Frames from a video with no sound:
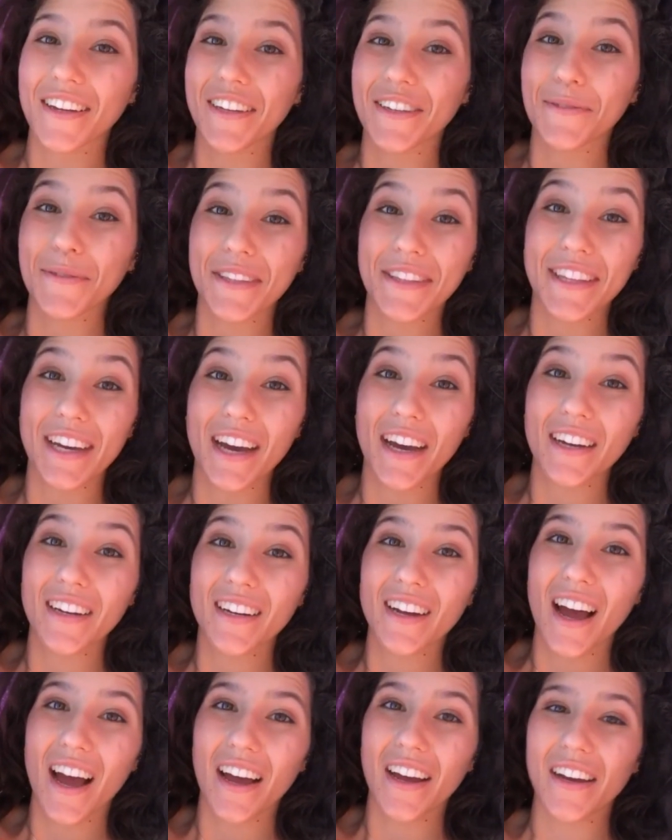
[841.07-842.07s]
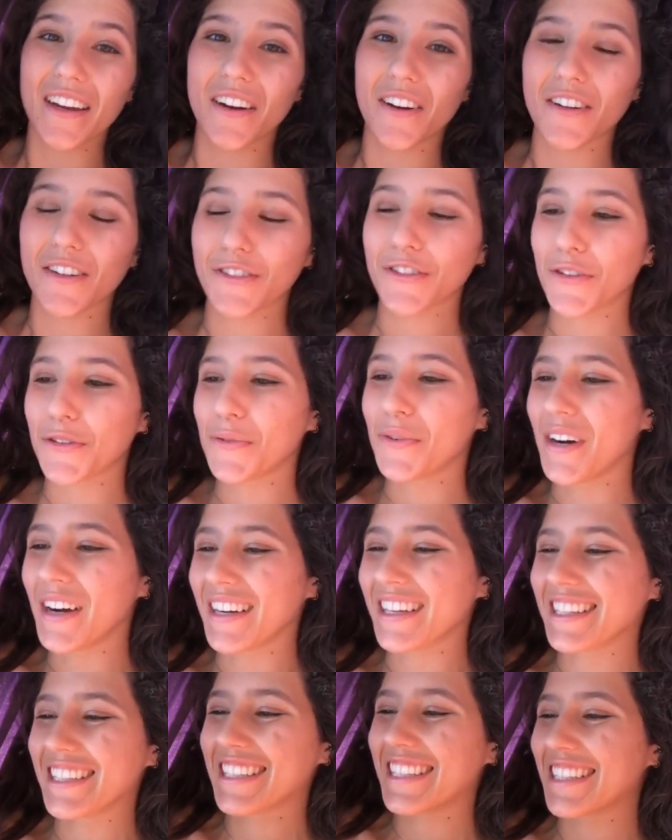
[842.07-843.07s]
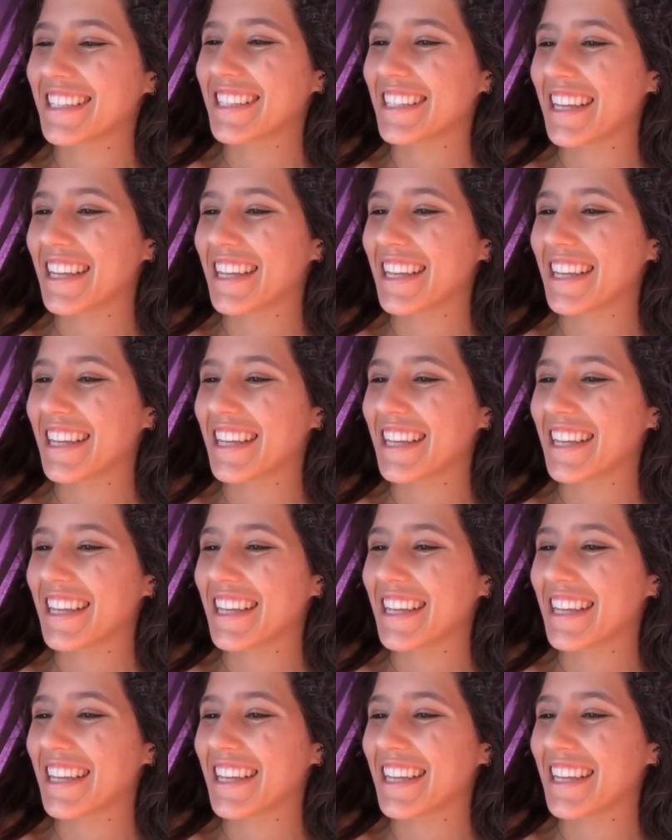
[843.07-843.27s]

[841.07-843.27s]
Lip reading: with that, I also wanted to say